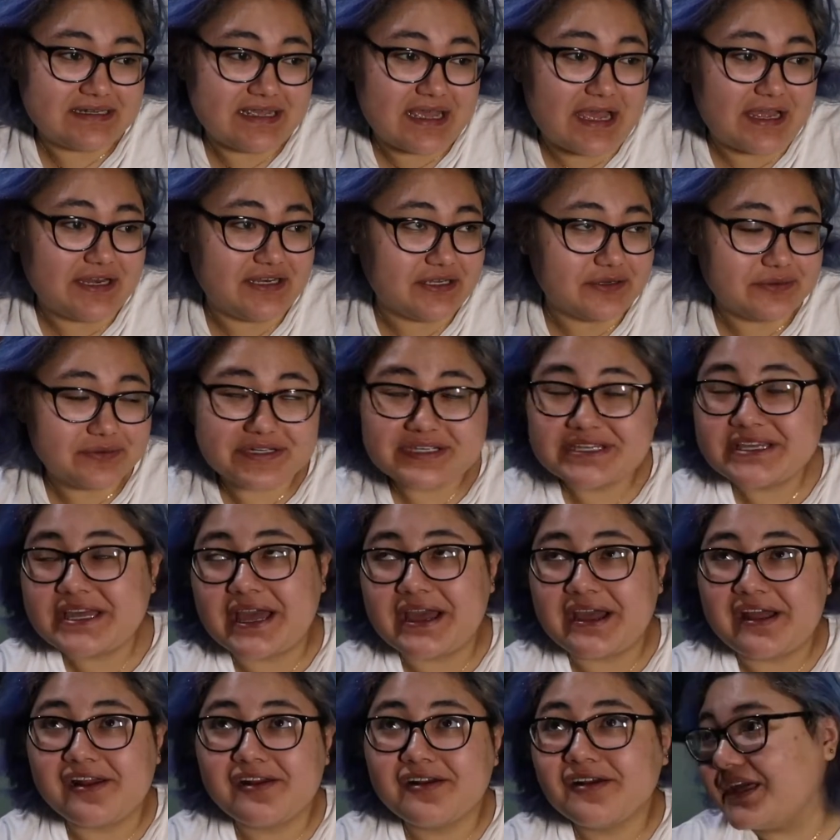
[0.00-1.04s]
I don't
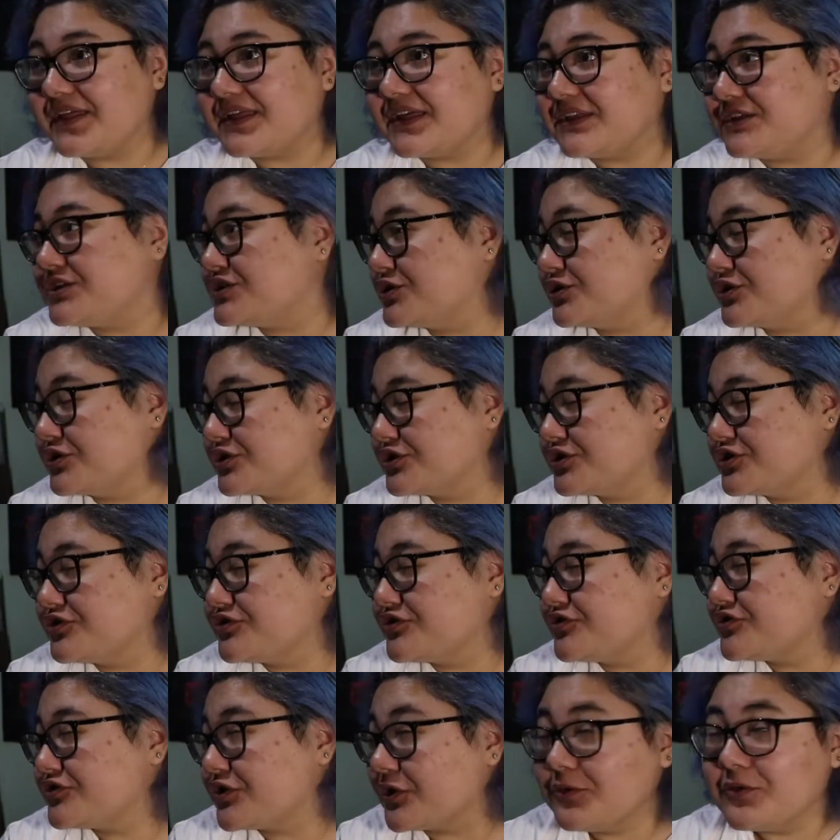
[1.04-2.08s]
care. It took
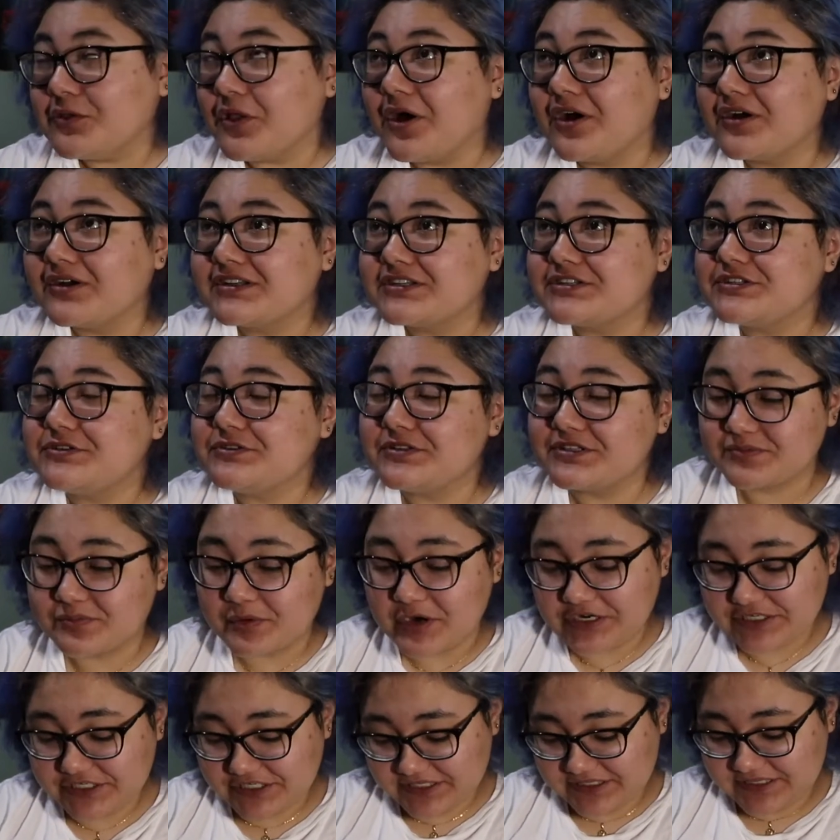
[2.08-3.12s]
so long to do this
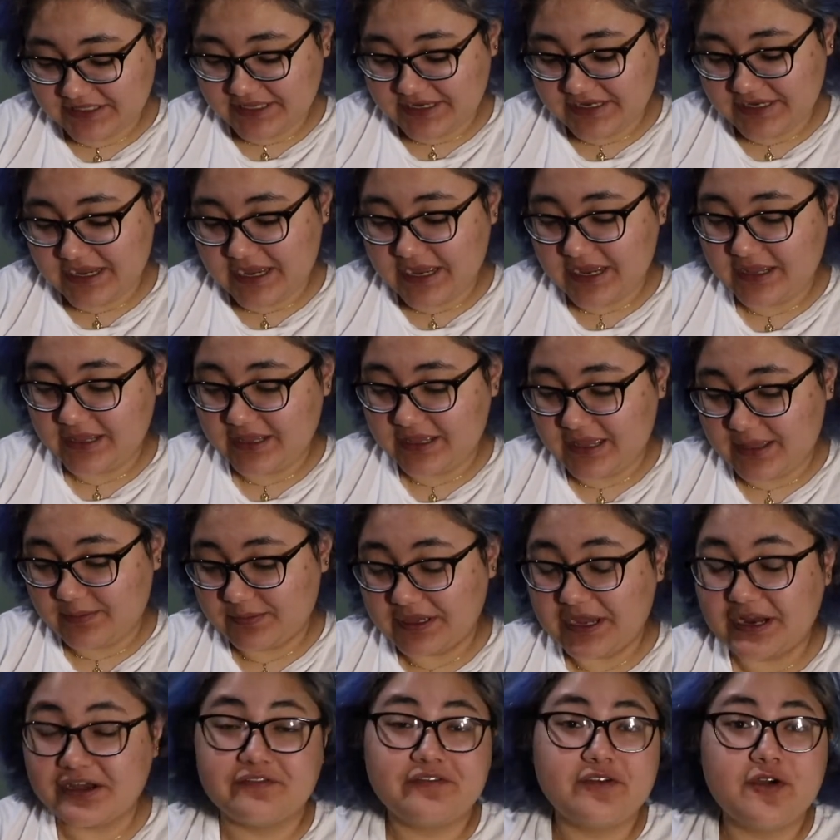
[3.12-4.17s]
project that I am
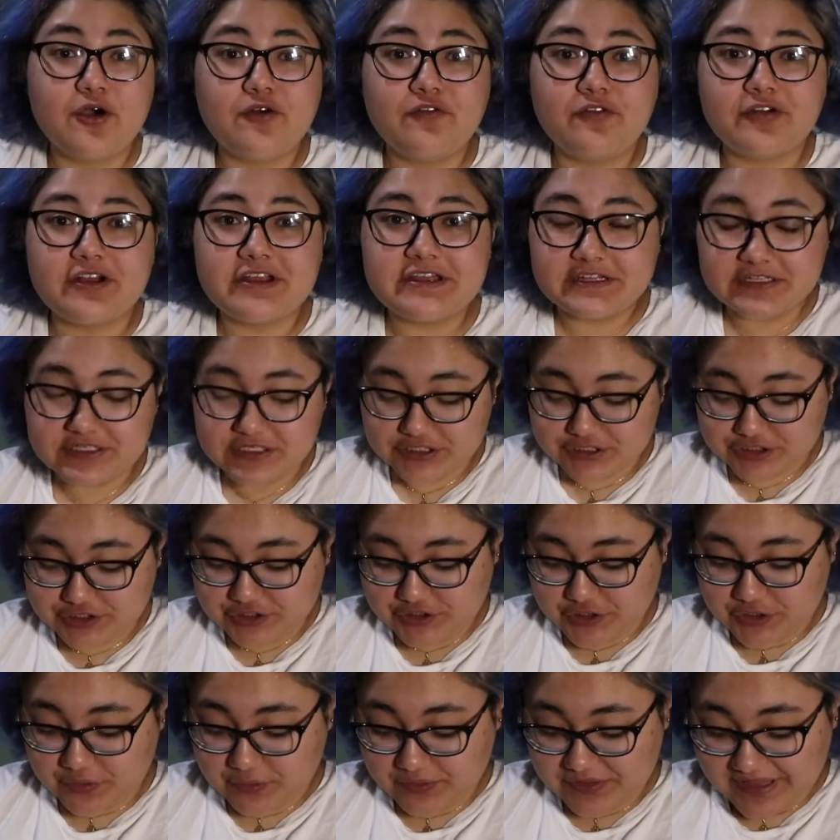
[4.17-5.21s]
kind of over it.
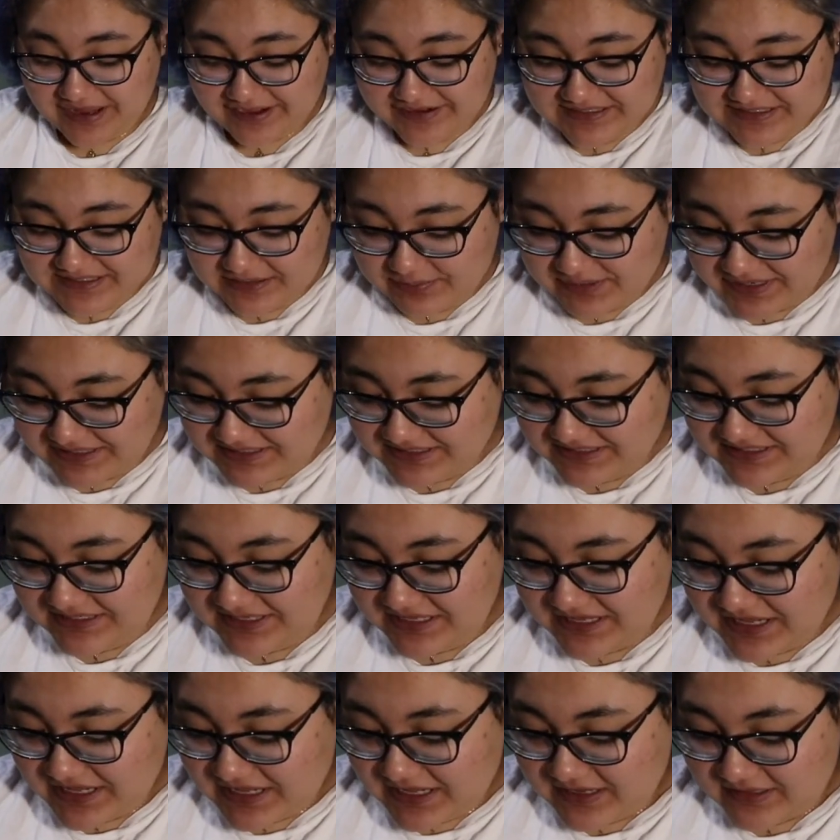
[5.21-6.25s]
So that is the best
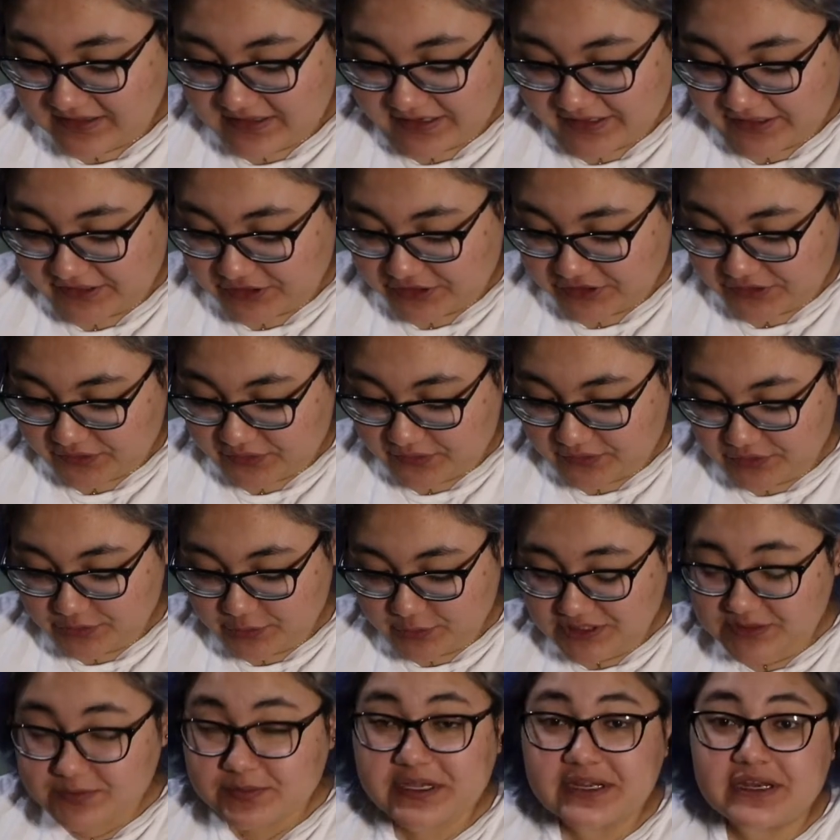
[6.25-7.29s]
that I can do to
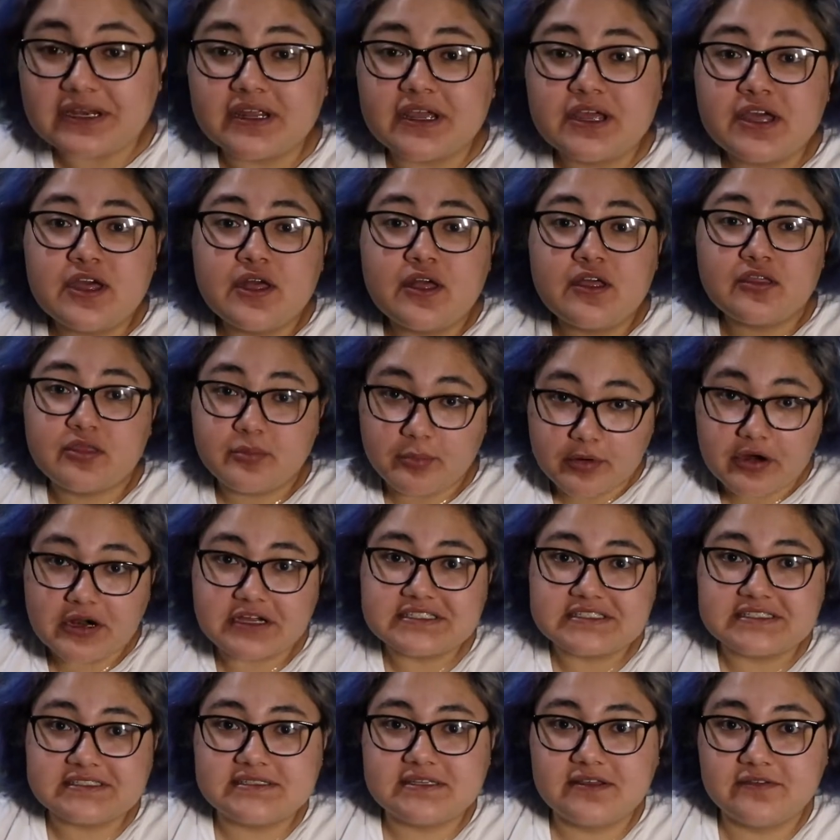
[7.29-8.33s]
explain the
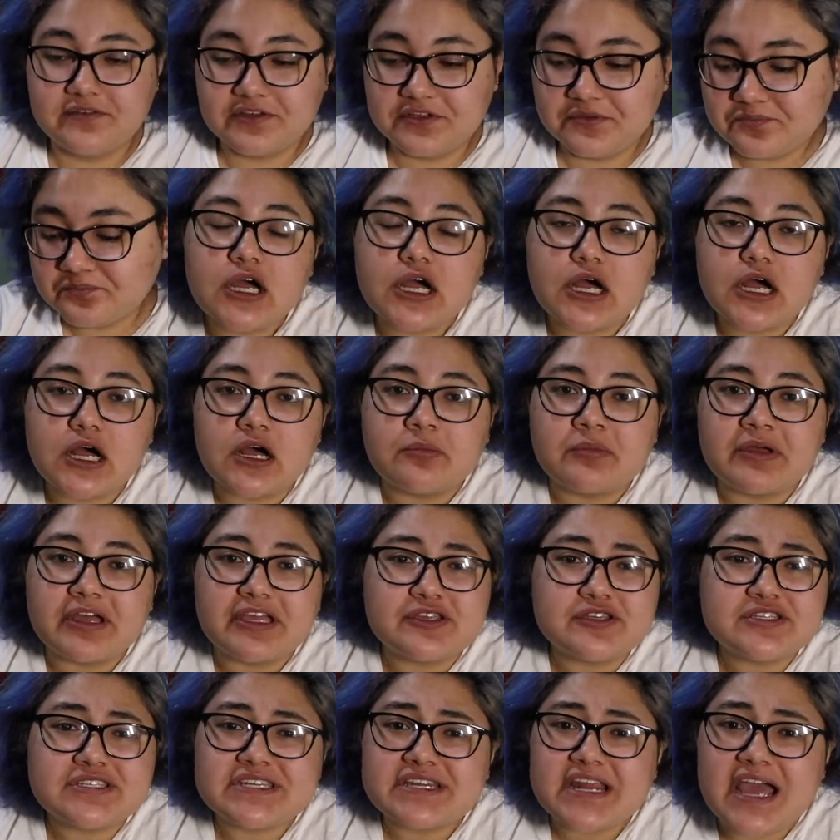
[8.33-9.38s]
process of it. I
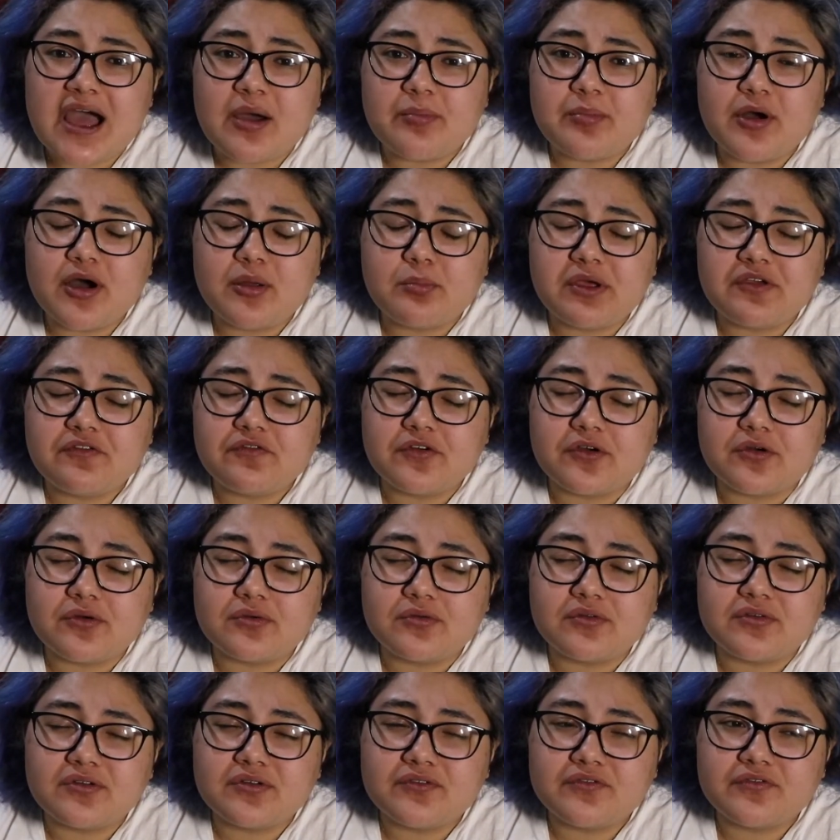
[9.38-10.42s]
use an app on my
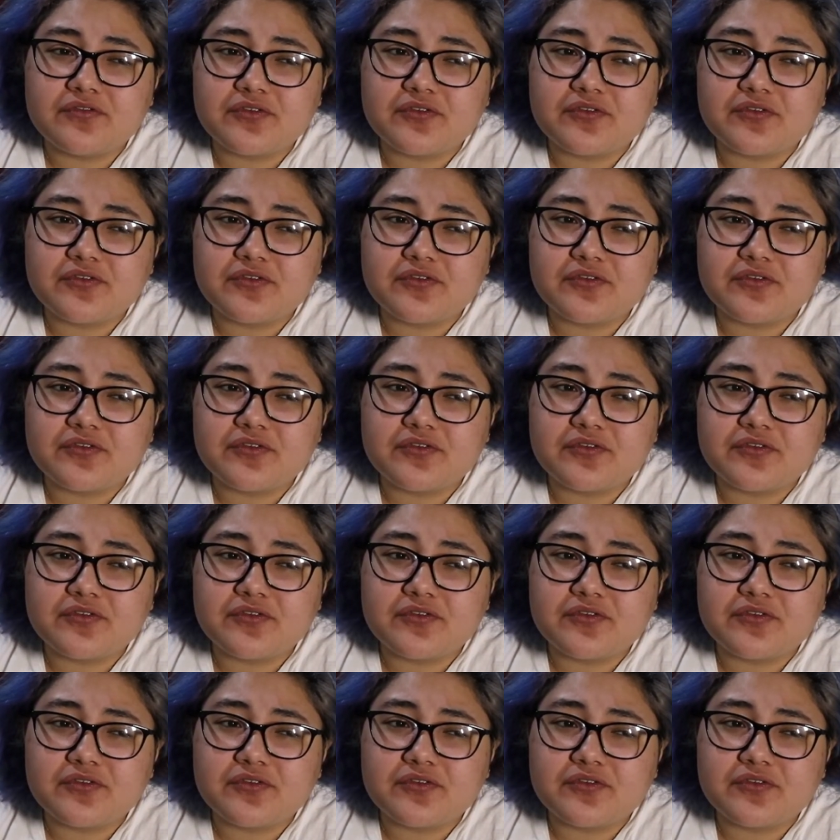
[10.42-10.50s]
phone